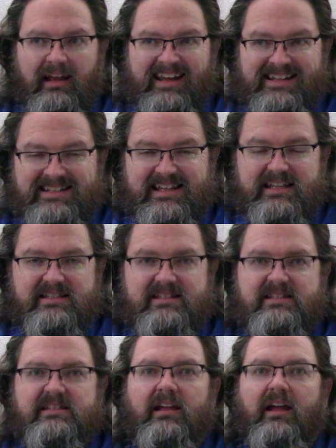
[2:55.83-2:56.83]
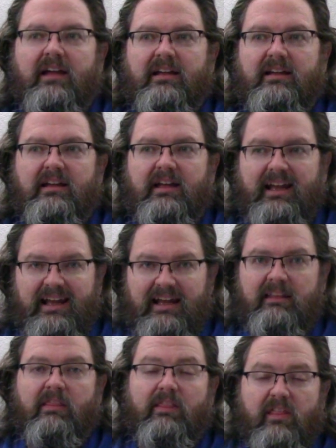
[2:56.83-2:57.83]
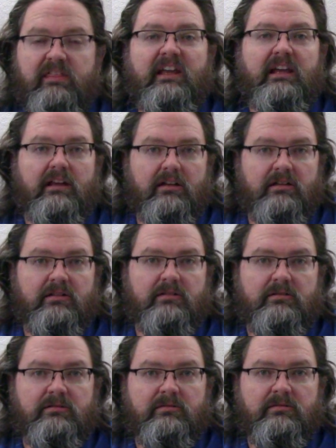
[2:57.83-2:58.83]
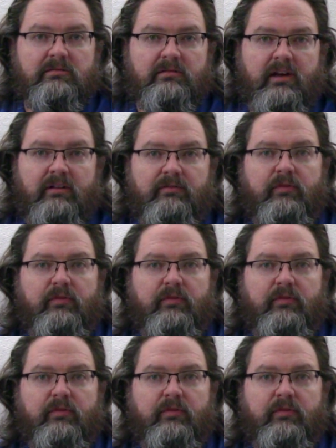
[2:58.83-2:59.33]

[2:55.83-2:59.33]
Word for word: exists in the thing. Right?